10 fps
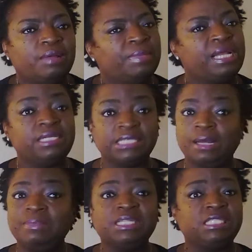Because
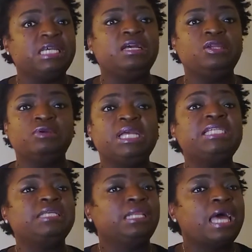I'm going to tell you,
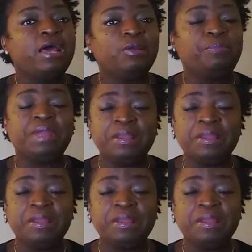it's a lot of